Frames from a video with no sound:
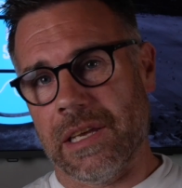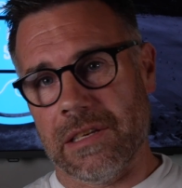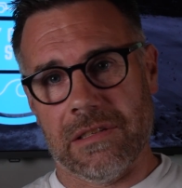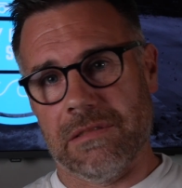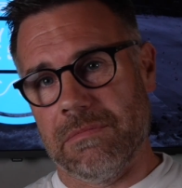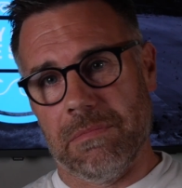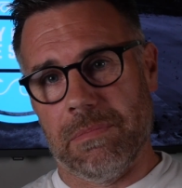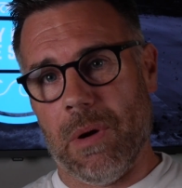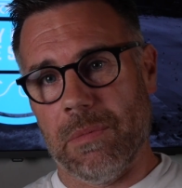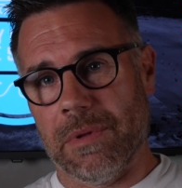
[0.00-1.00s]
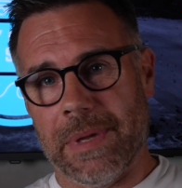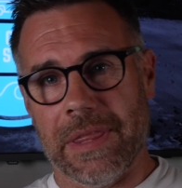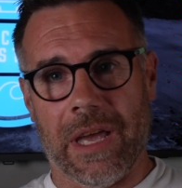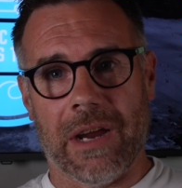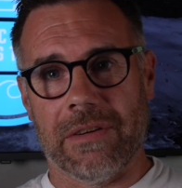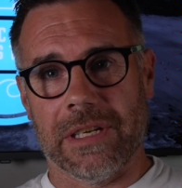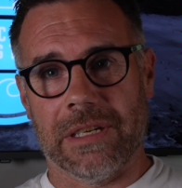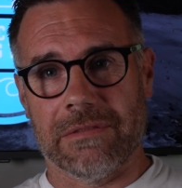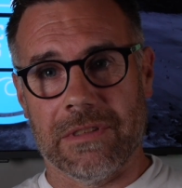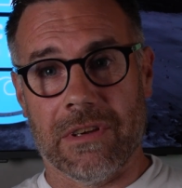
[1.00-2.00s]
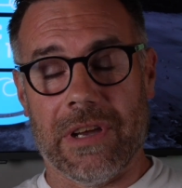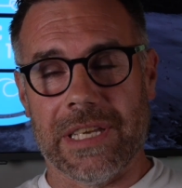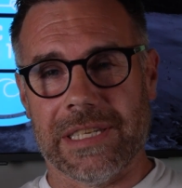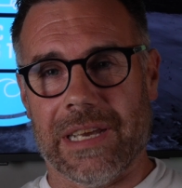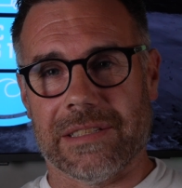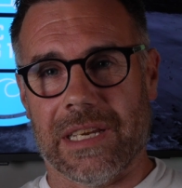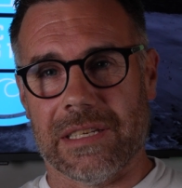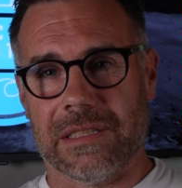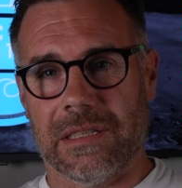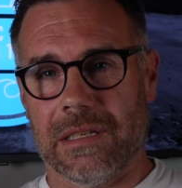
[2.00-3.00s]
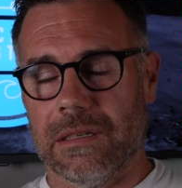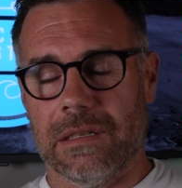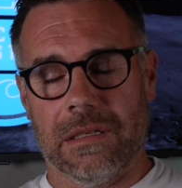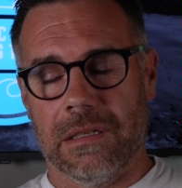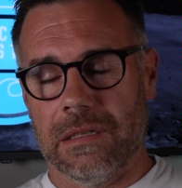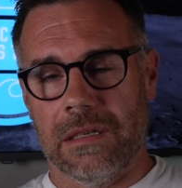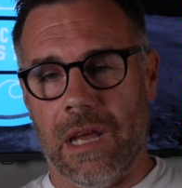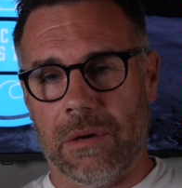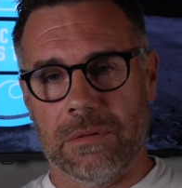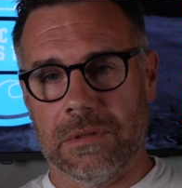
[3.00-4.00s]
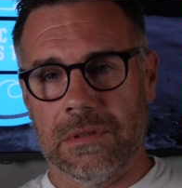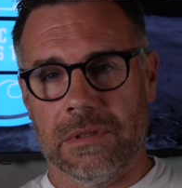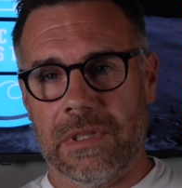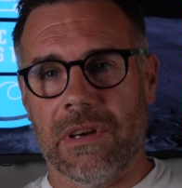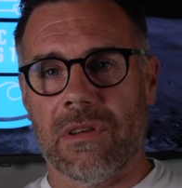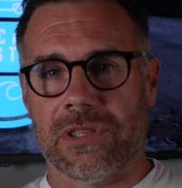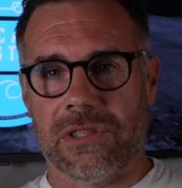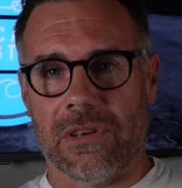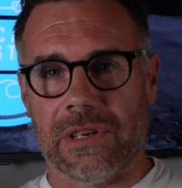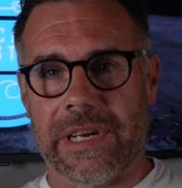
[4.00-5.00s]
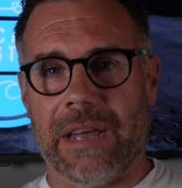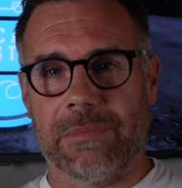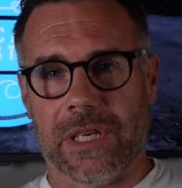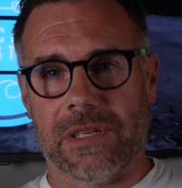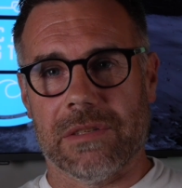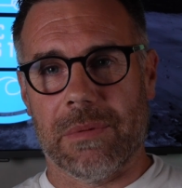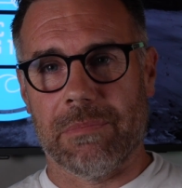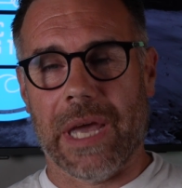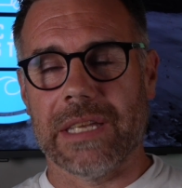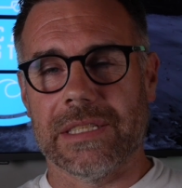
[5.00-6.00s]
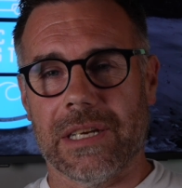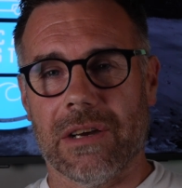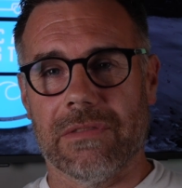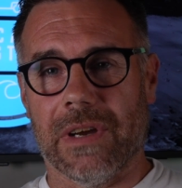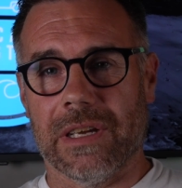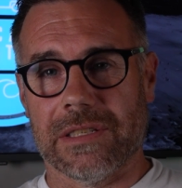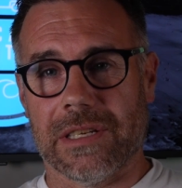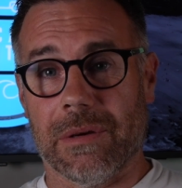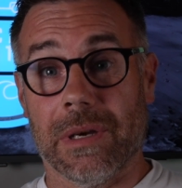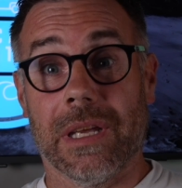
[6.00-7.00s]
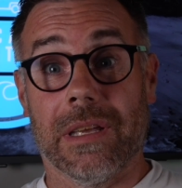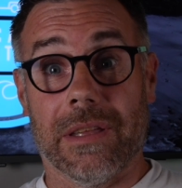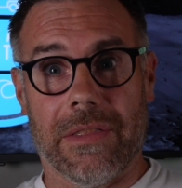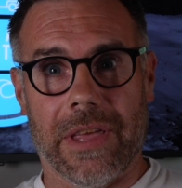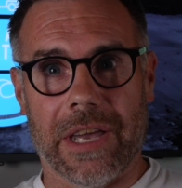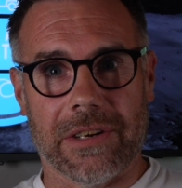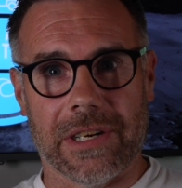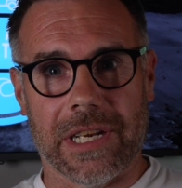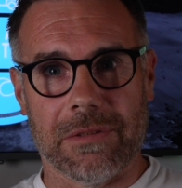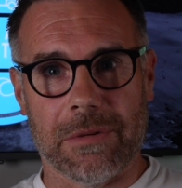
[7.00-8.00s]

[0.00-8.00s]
that, you just pop them in there and you've got easy access. No, they're all stuck down because they've been painted over, so they're going to need